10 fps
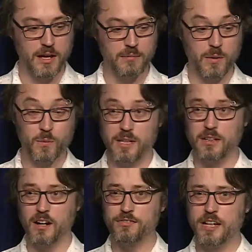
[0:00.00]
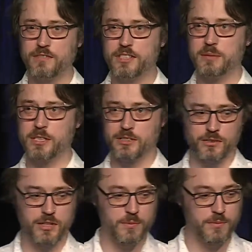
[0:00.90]
And we often have a similar
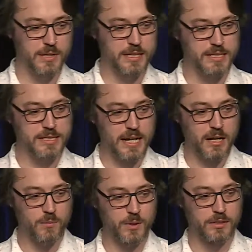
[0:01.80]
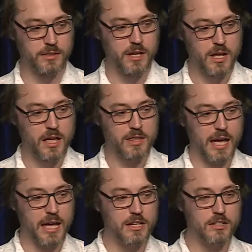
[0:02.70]
story in the startup world.
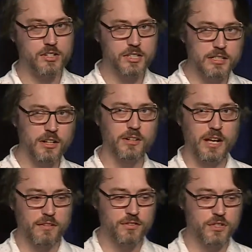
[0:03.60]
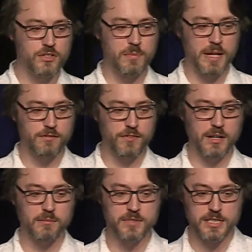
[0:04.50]
They usually don't have huge
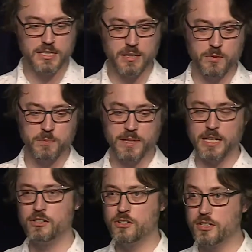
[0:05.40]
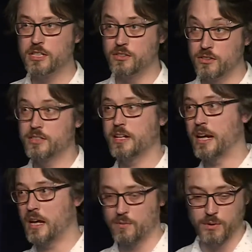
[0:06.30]
mainframe systems, but they usually do start
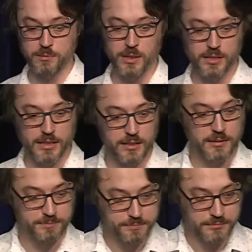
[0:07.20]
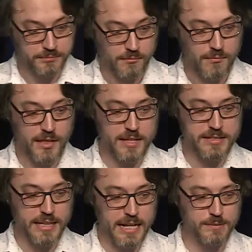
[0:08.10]
out with a monolith.
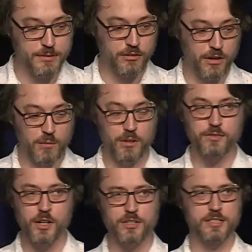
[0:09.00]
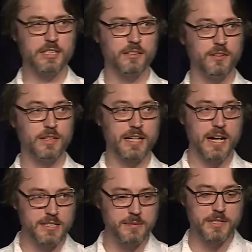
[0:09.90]
This allows them to grow while focusing on their
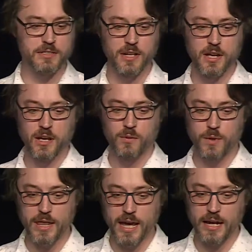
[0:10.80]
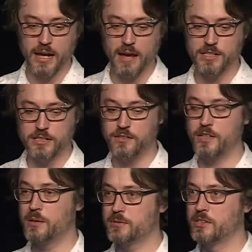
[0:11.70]
customers without having to
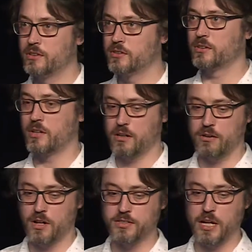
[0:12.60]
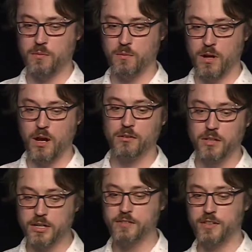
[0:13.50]
develop skills across a whole
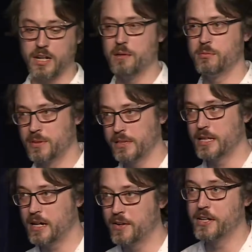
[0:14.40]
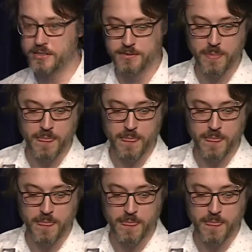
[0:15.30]
lot of different capability areas.